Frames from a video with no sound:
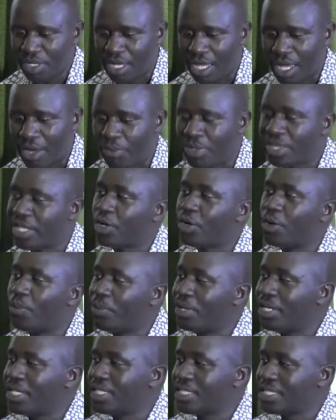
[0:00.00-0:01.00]
uh, with the
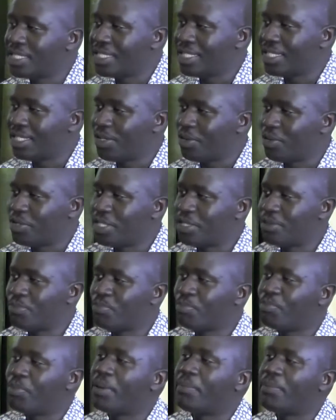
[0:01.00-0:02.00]
community which
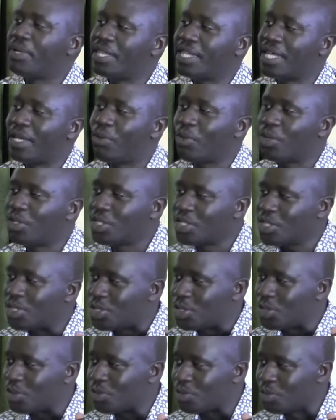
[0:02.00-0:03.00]
maybe they want
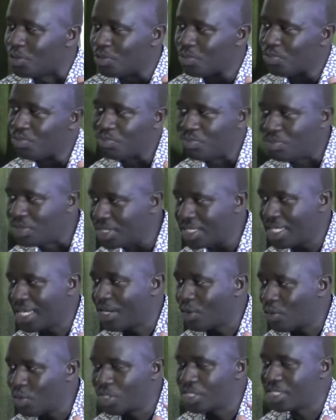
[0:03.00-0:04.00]
to
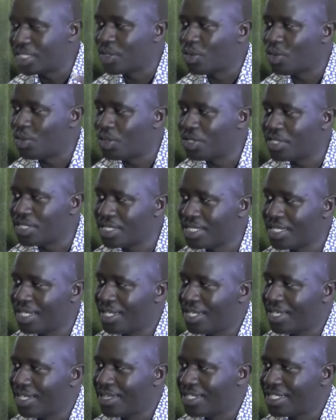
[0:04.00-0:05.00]
say quote in quotes mm
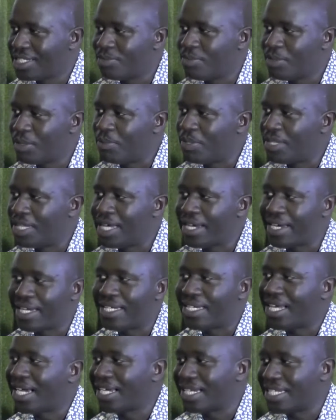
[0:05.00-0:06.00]
-hmm. that maybe they are
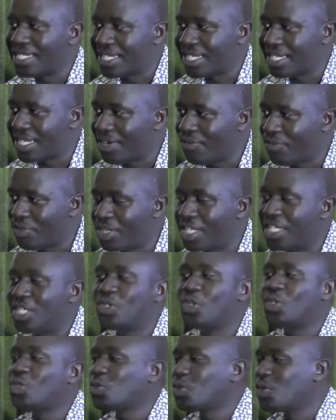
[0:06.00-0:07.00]
in darkness and therefore they
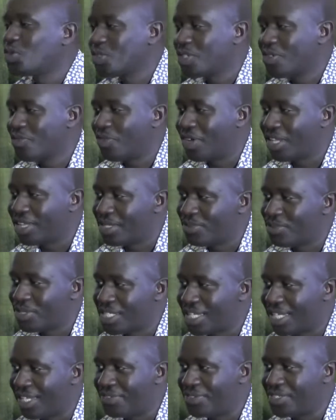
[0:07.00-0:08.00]
don't want to defile
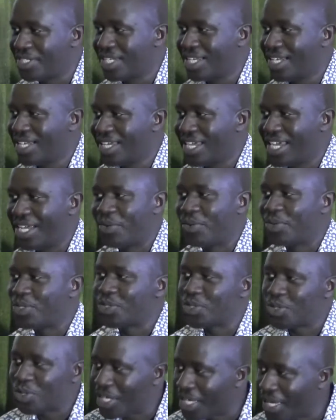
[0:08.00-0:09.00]
themselves mm -hmm. and
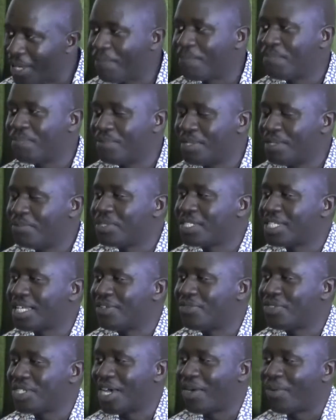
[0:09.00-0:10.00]
want to keep
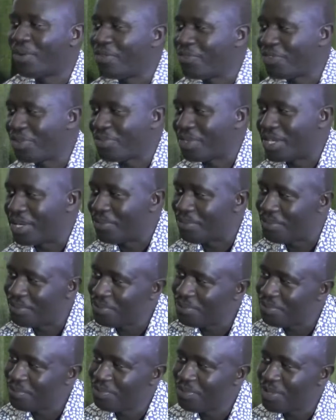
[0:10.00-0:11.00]
themselves away from them mm
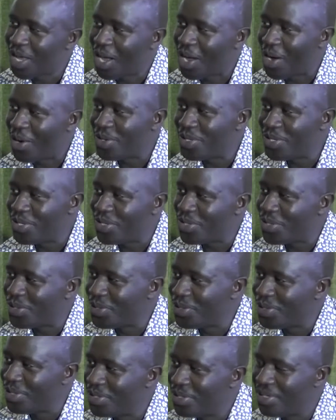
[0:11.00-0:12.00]
-hmm. how do
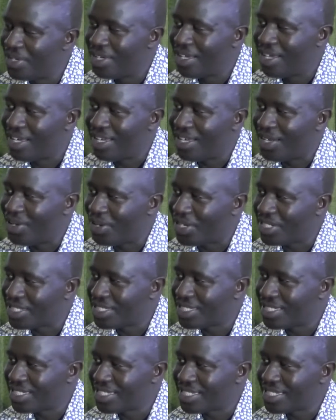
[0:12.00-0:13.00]
you uh, look
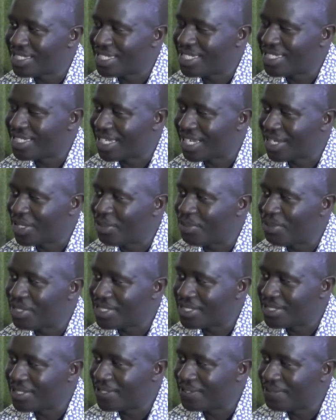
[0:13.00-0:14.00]
at such an argument